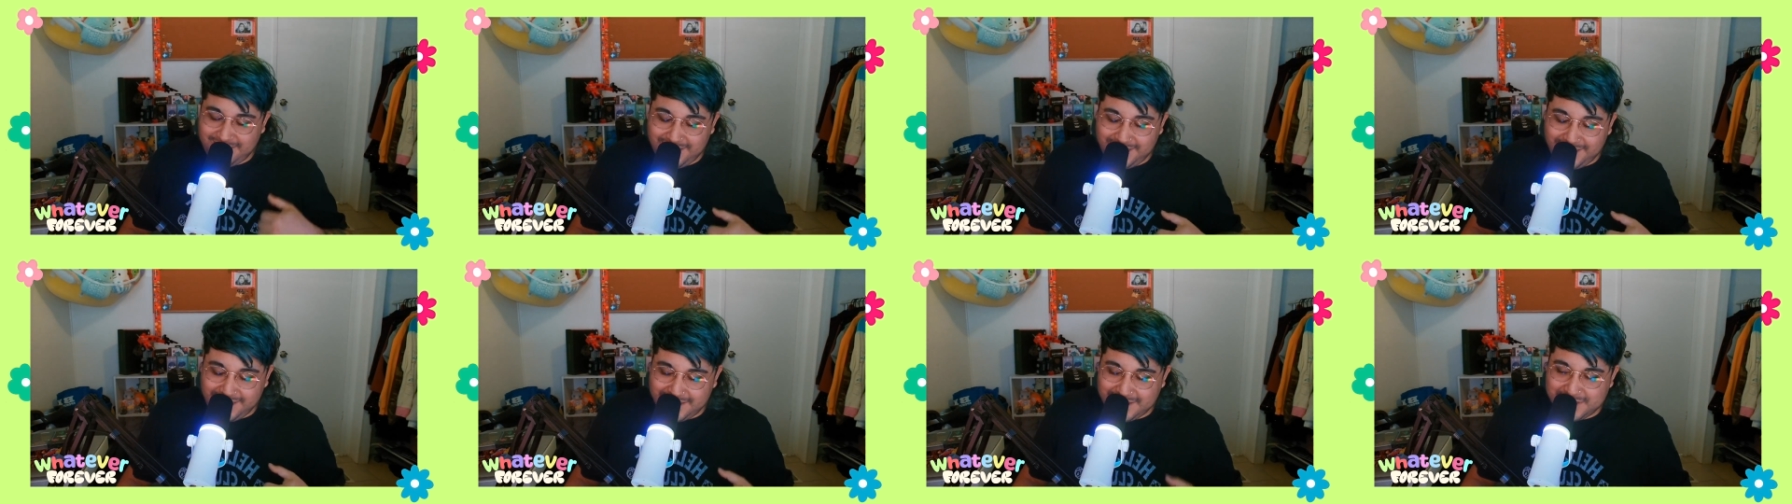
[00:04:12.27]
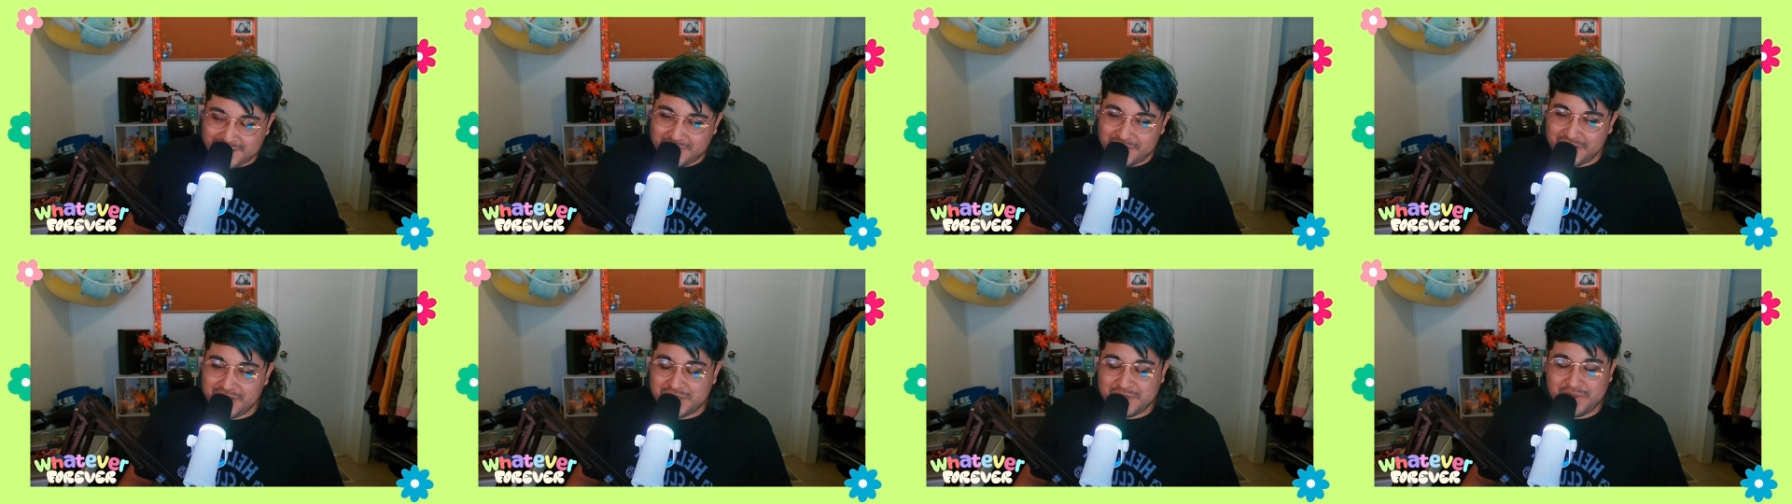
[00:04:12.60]
in
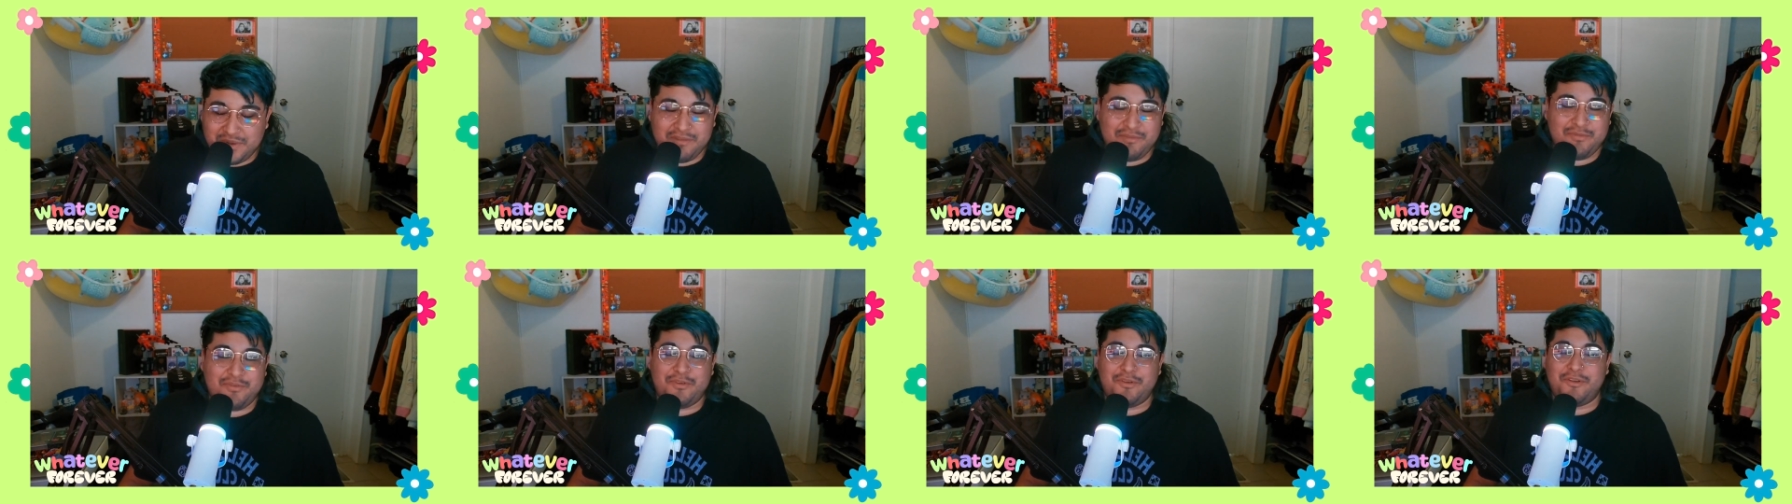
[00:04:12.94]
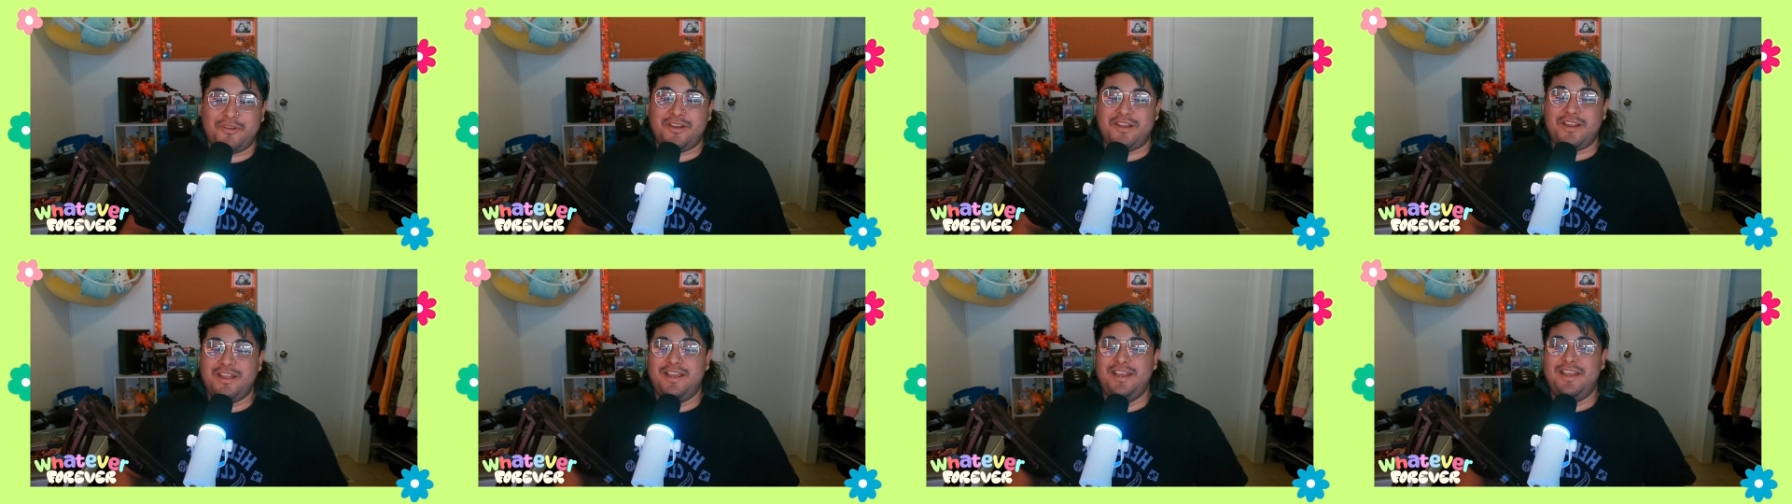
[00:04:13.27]

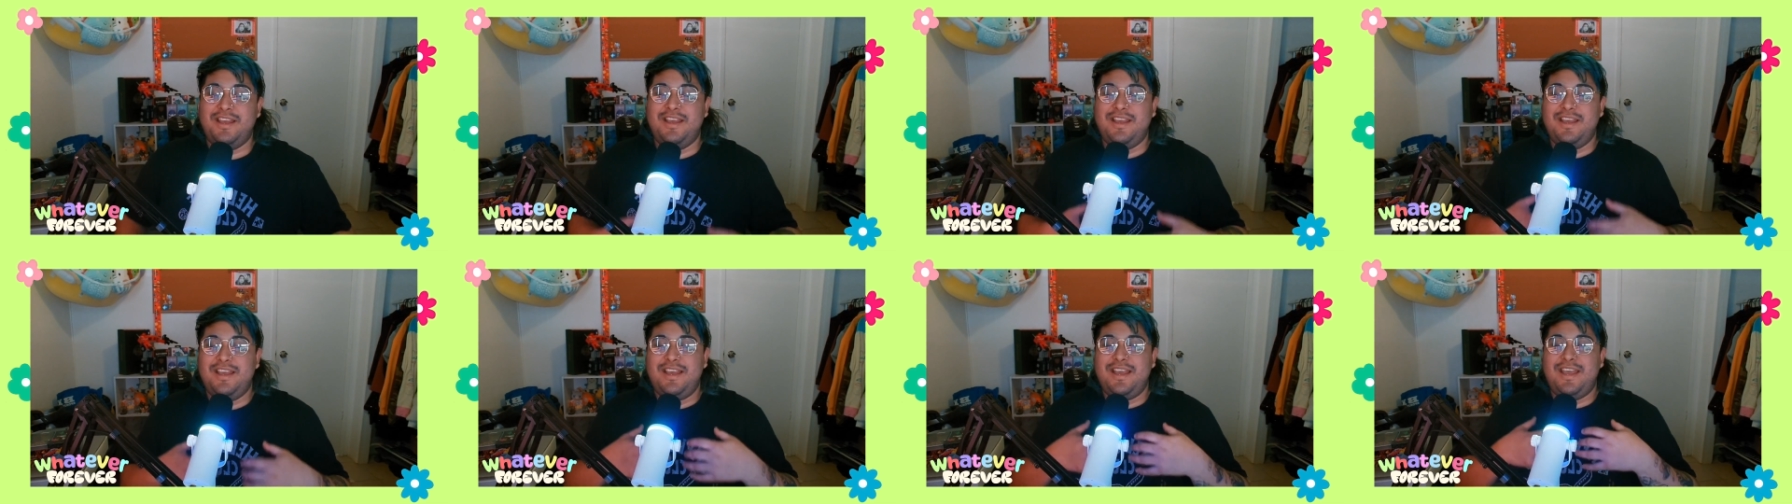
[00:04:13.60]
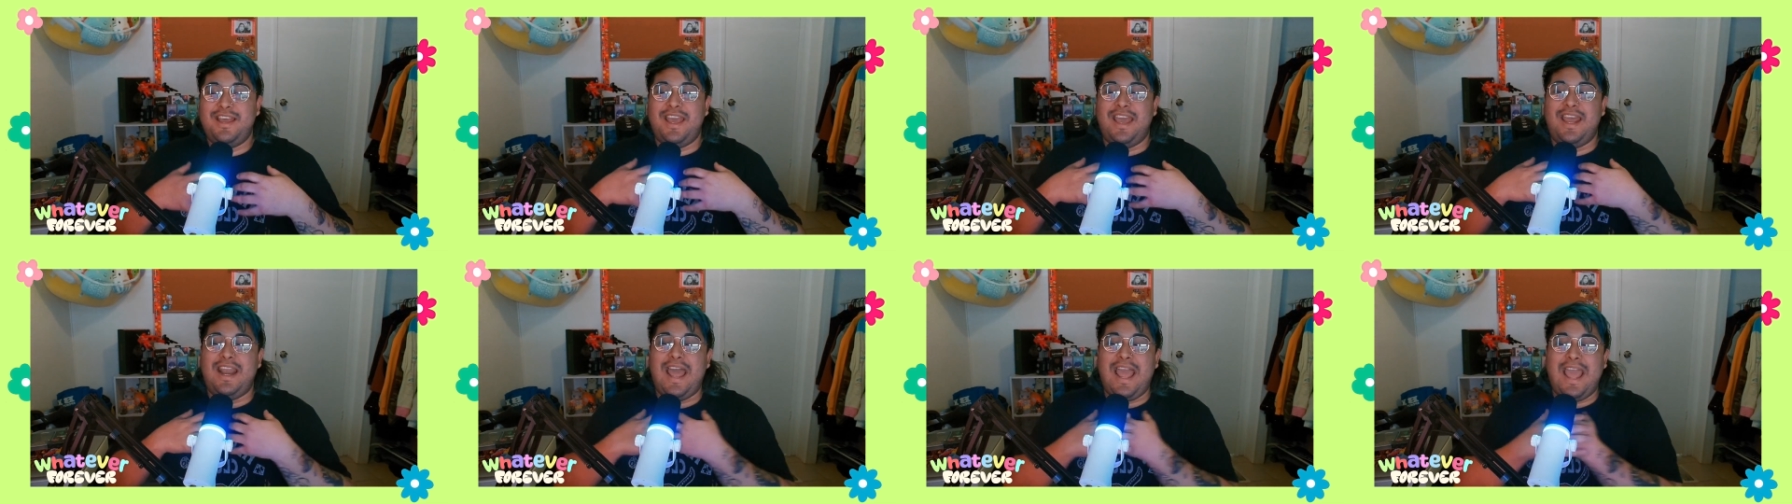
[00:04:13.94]
2024
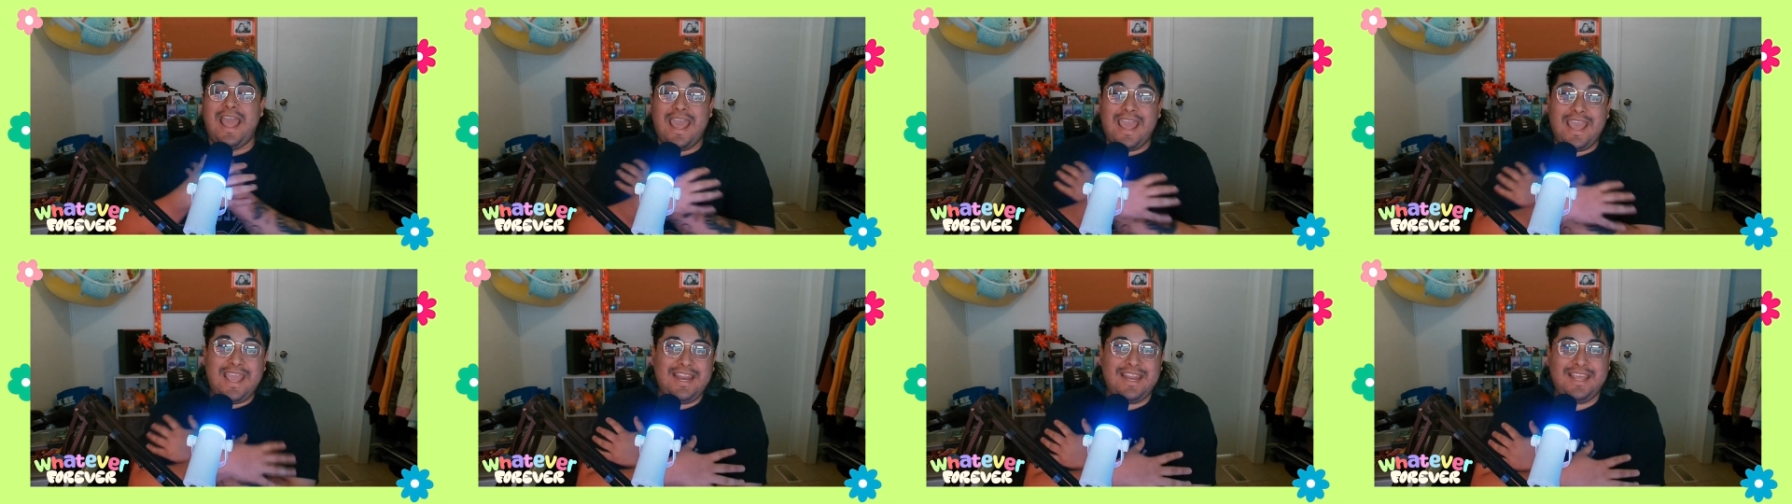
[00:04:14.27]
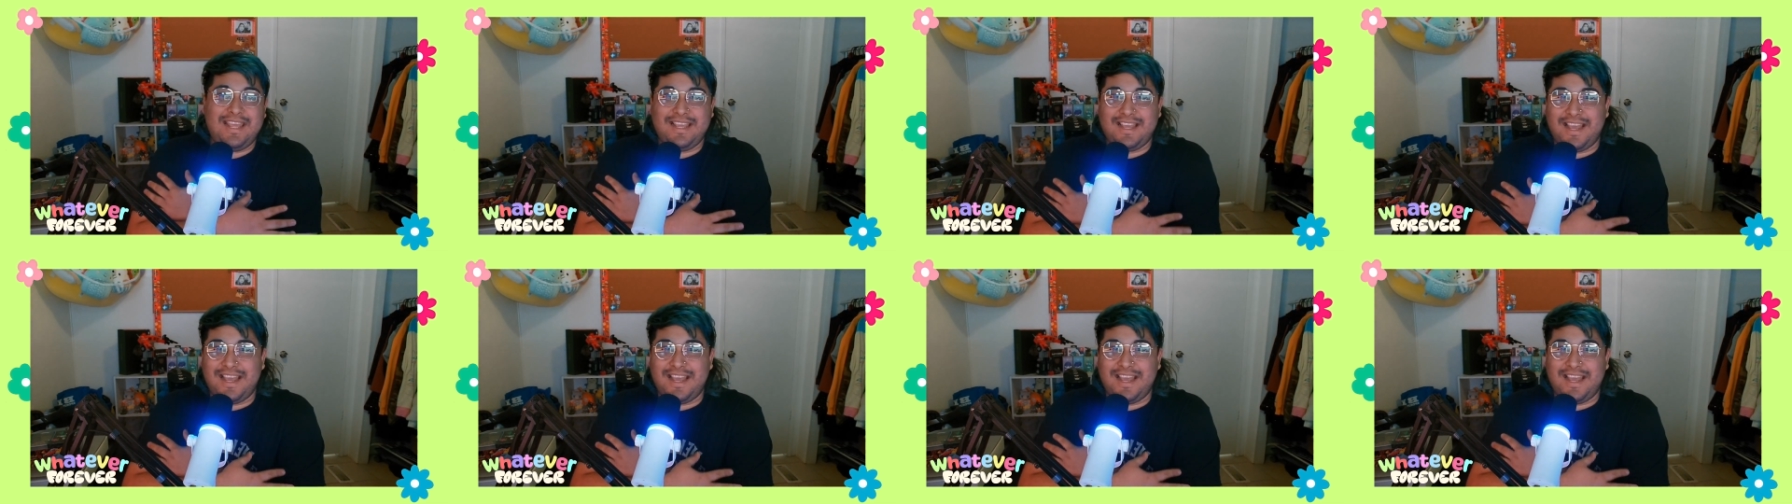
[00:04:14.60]
and I hate it.